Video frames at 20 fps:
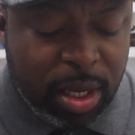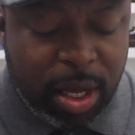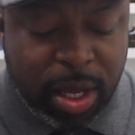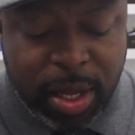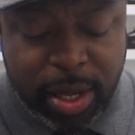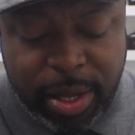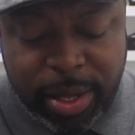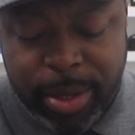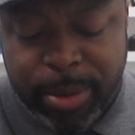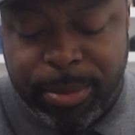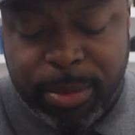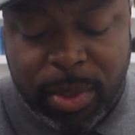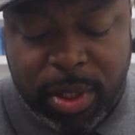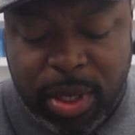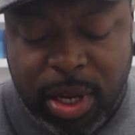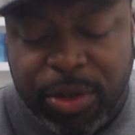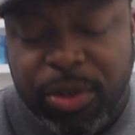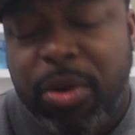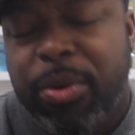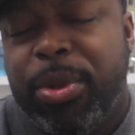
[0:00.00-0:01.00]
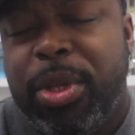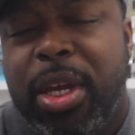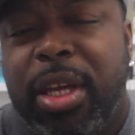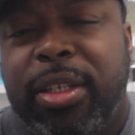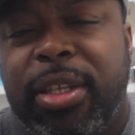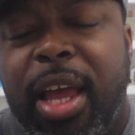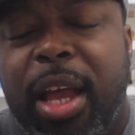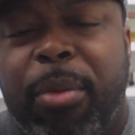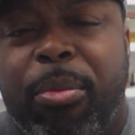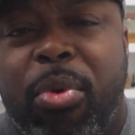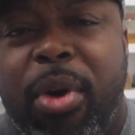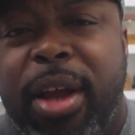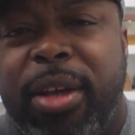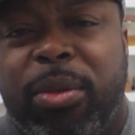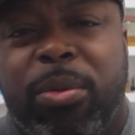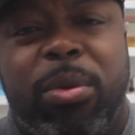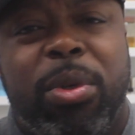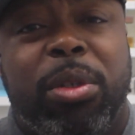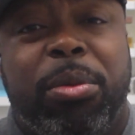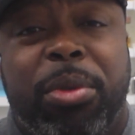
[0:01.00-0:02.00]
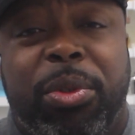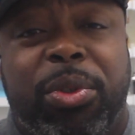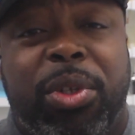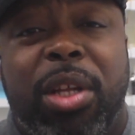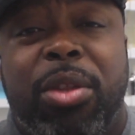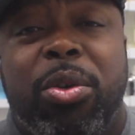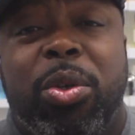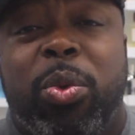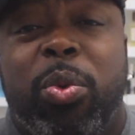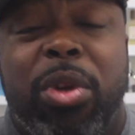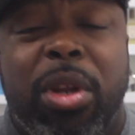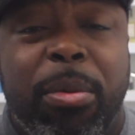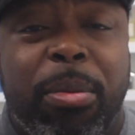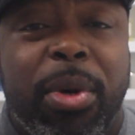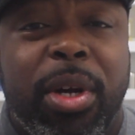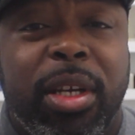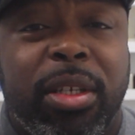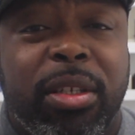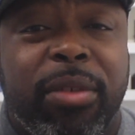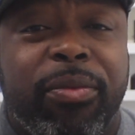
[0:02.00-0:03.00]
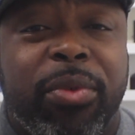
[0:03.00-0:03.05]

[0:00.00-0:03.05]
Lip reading: Not sure what the exact price was, but it was under 20 bucks.